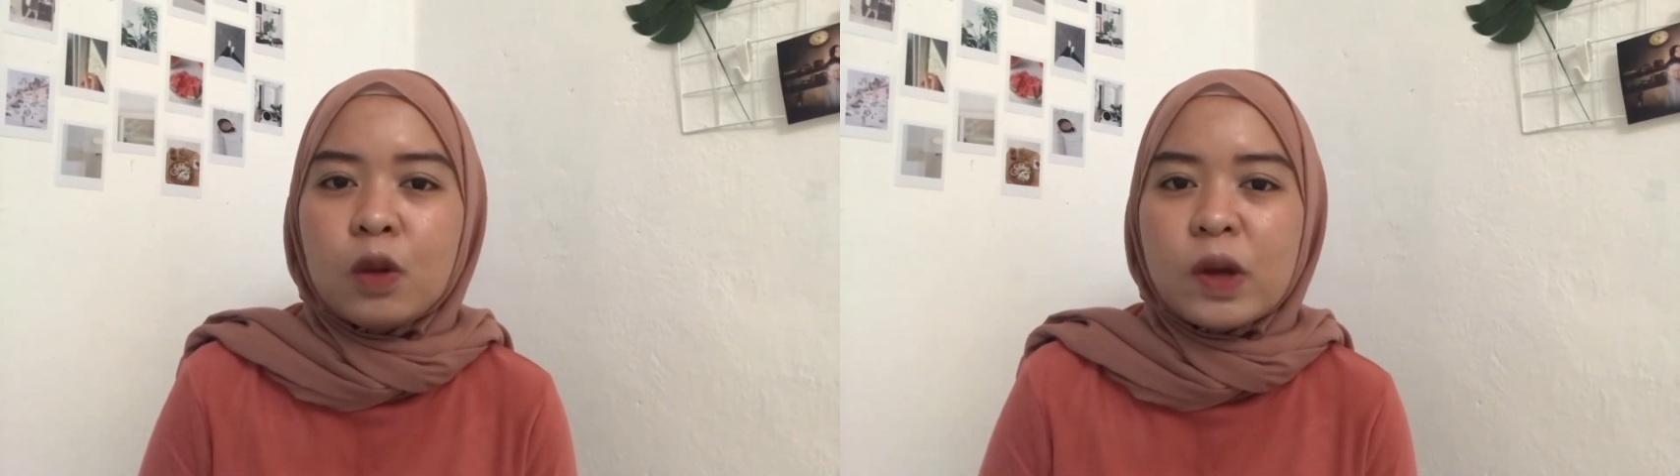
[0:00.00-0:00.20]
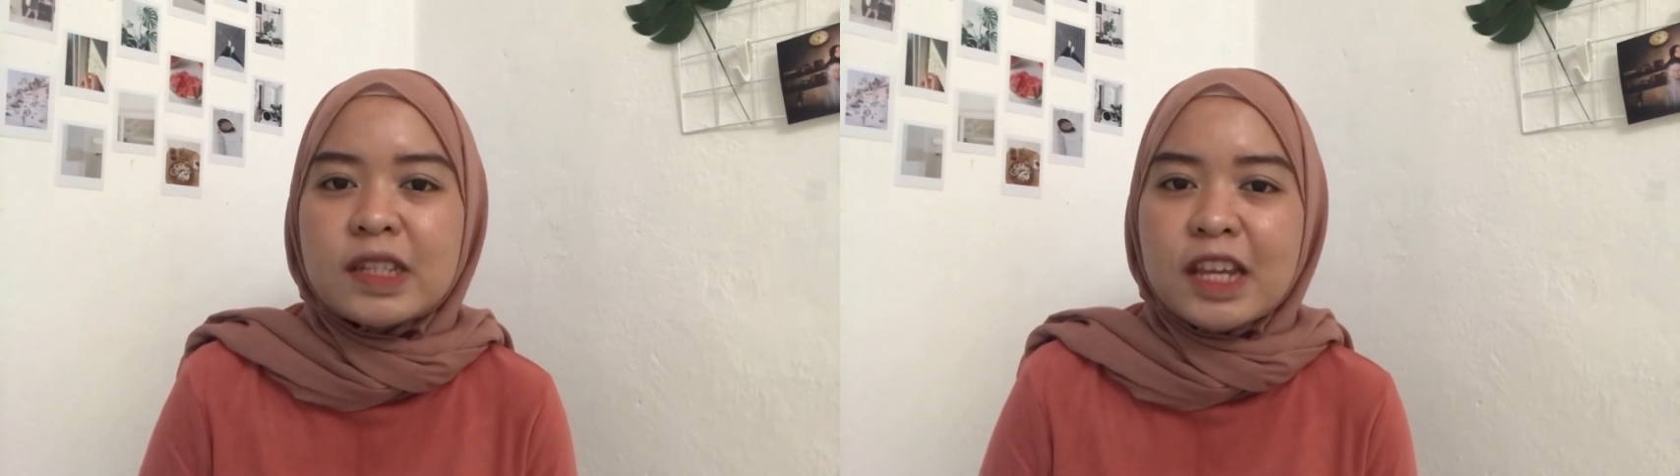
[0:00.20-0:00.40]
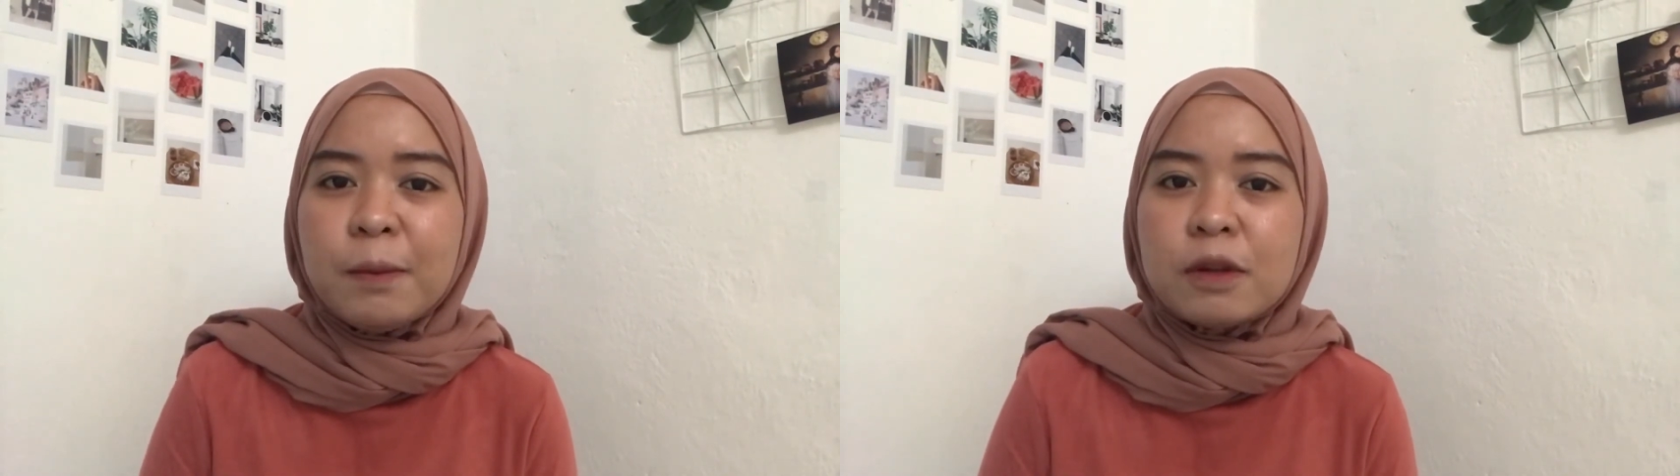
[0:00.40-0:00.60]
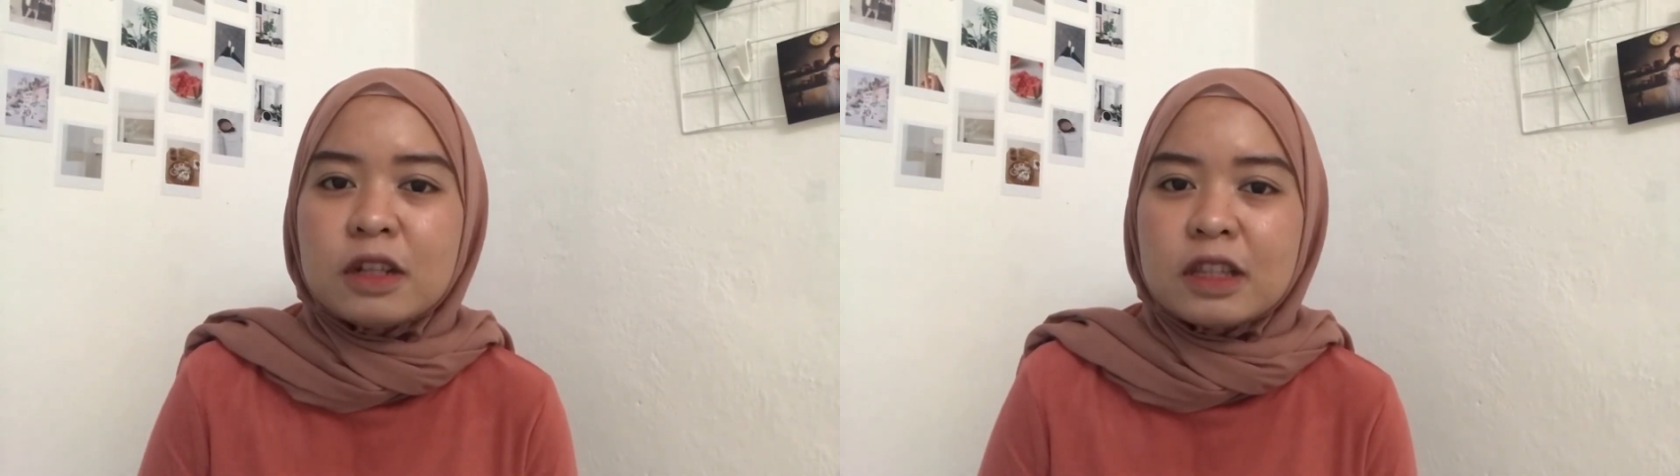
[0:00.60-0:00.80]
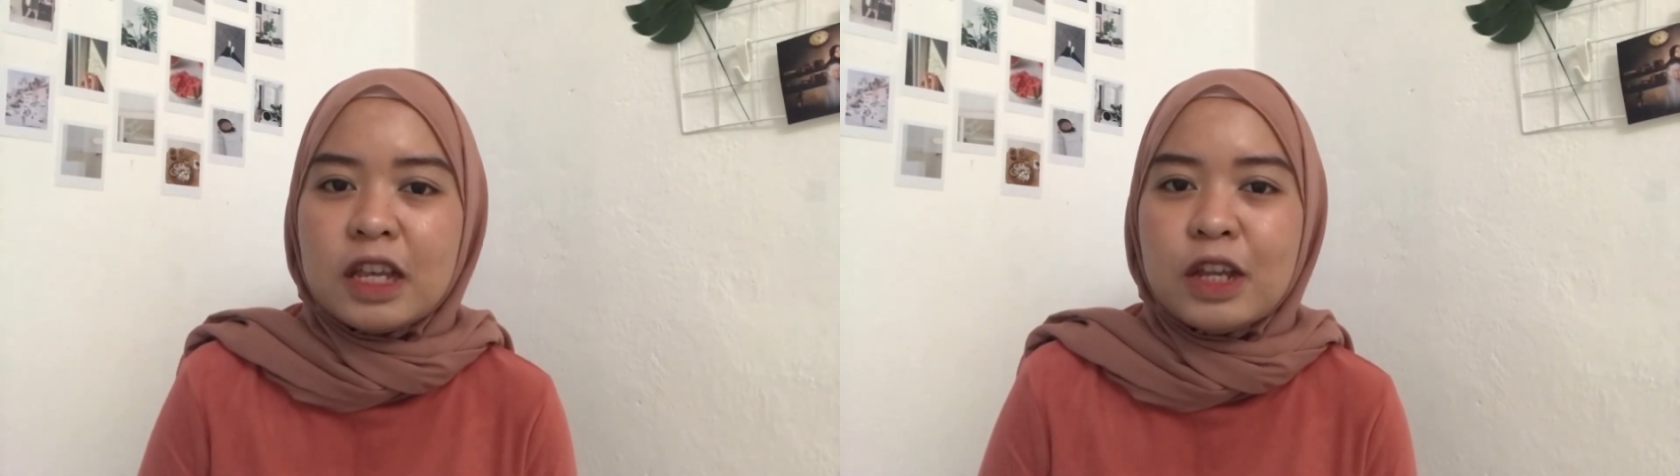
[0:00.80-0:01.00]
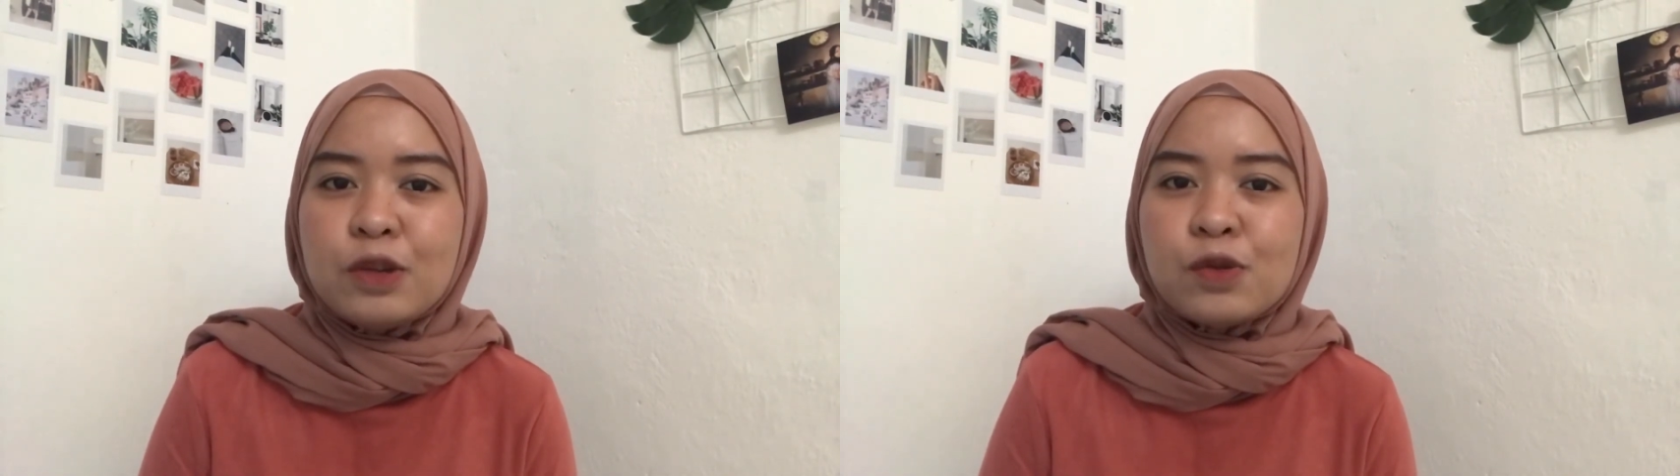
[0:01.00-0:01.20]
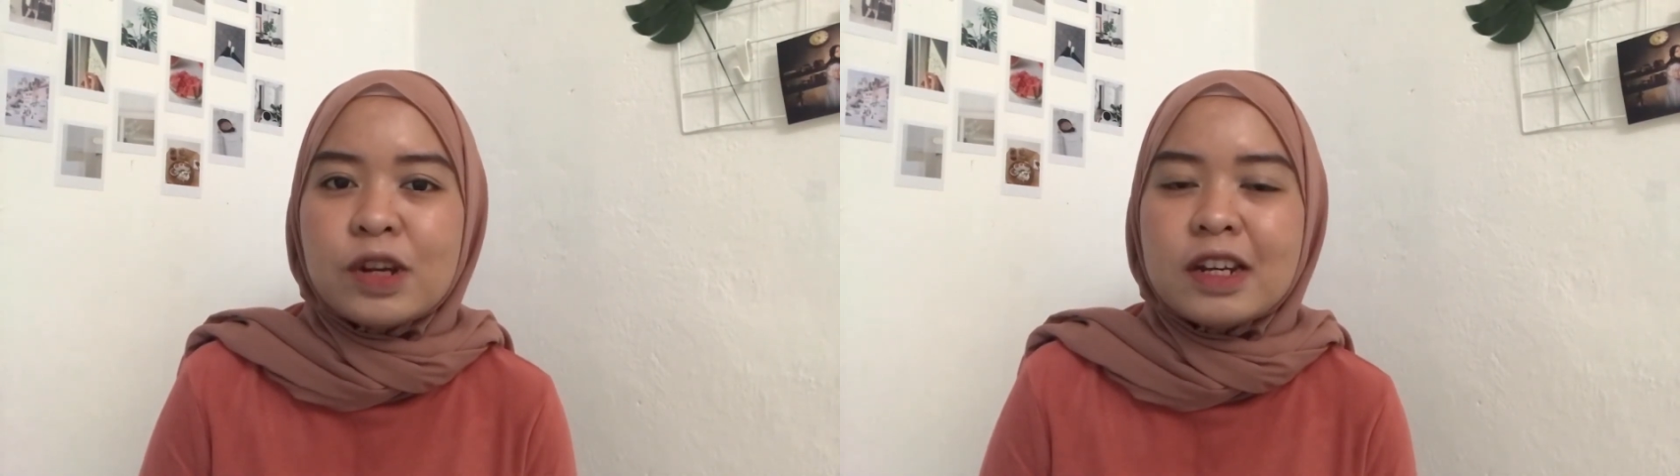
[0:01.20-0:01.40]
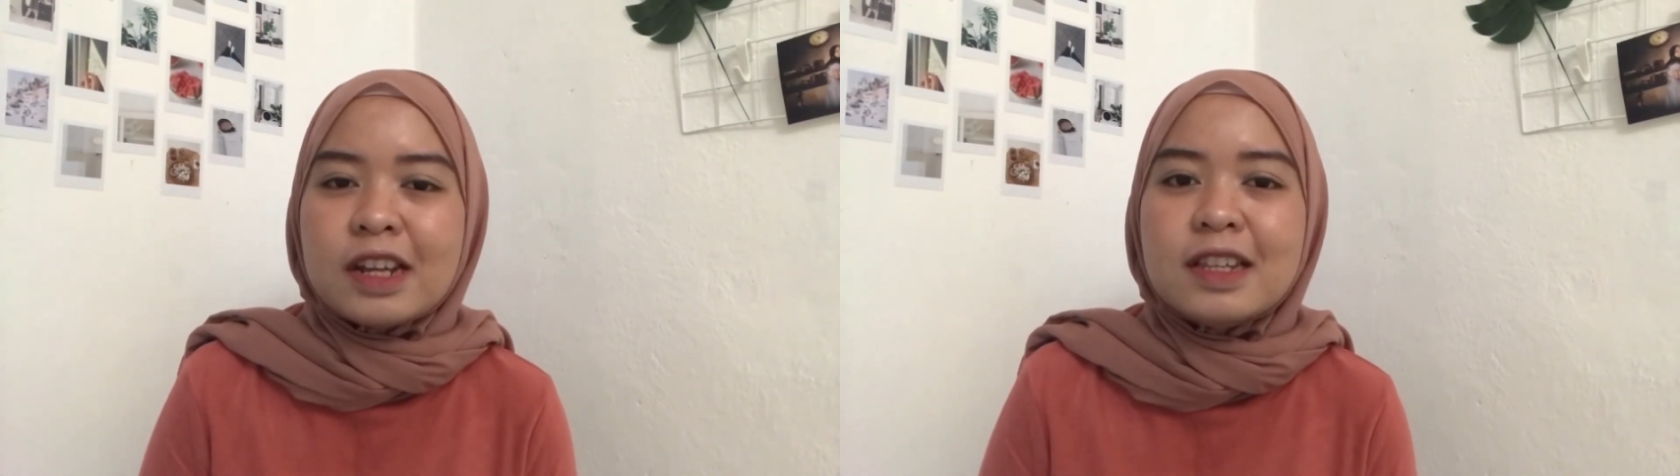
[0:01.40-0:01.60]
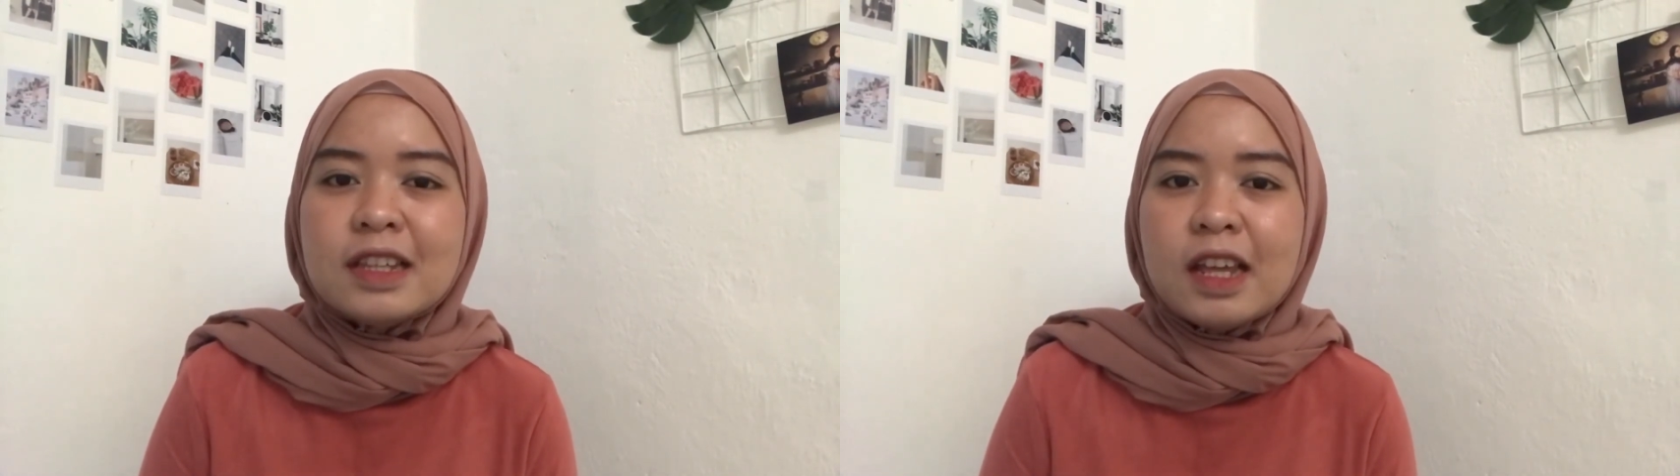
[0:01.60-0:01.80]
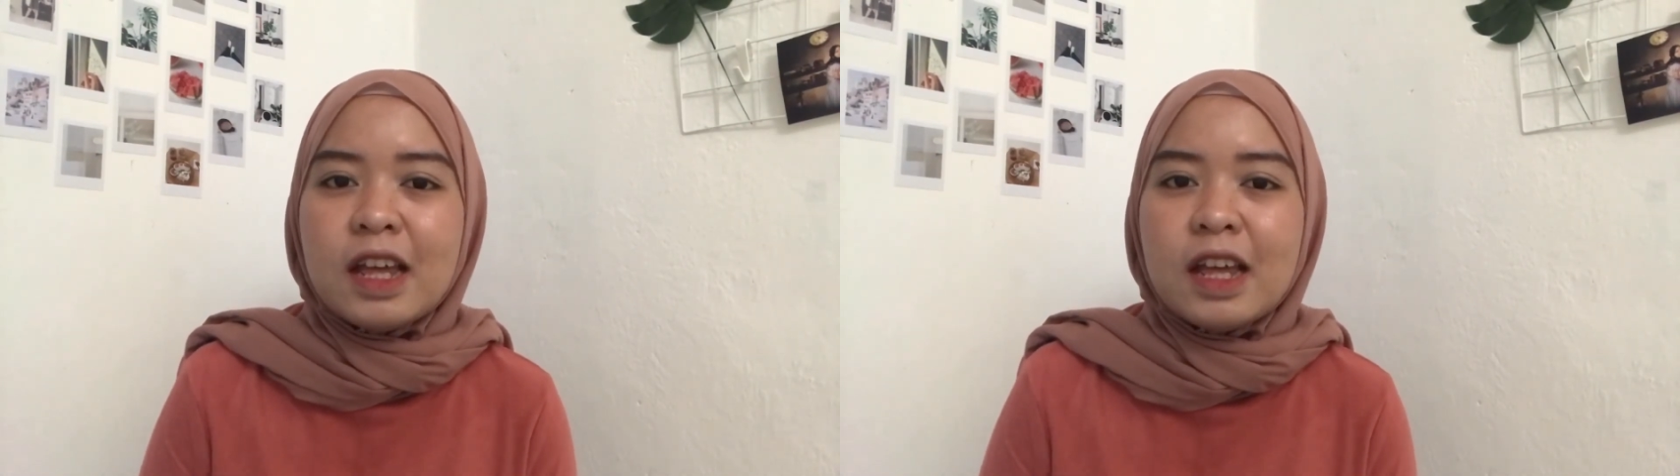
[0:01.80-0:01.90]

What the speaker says: always keep healthy during this